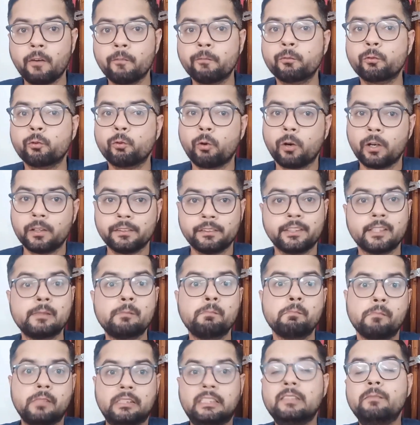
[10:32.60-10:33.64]
of
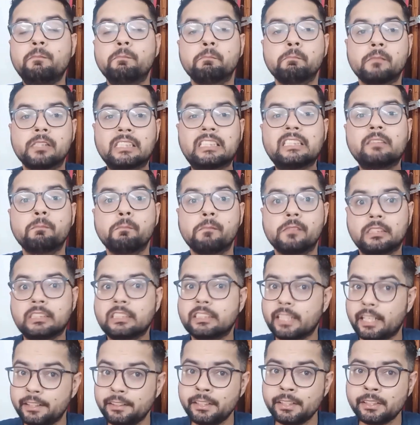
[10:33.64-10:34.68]
quantum
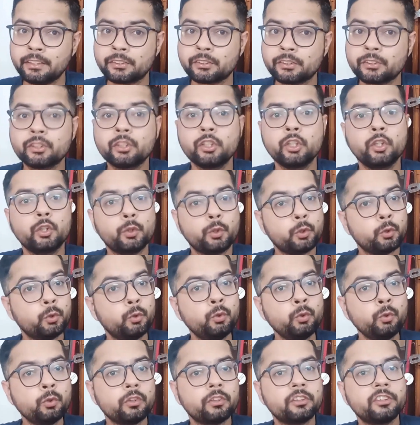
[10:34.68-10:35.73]
mechanics
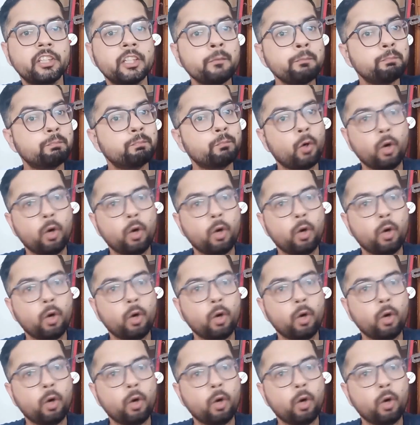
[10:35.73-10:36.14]
to the